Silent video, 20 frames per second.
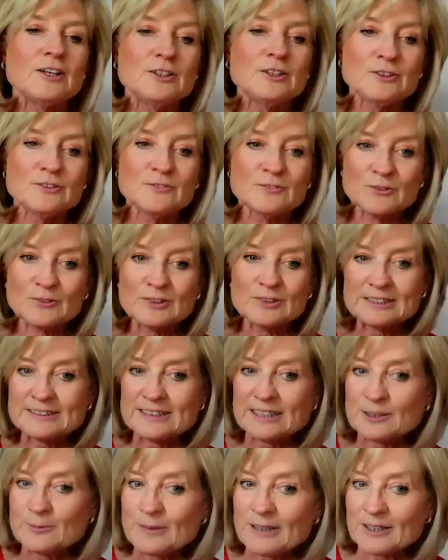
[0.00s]
you've already
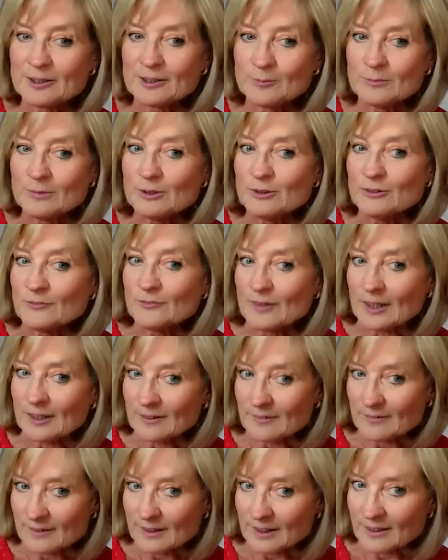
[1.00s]
said about the
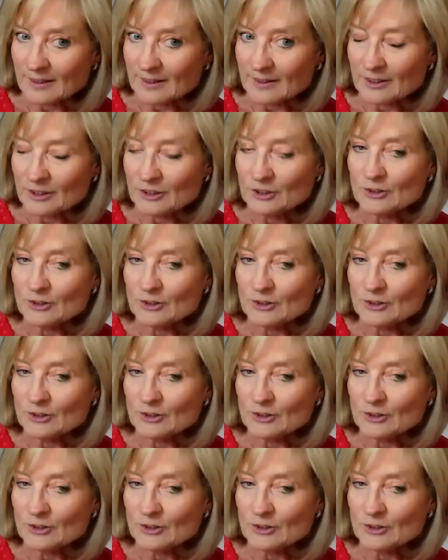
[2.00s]
moving thing.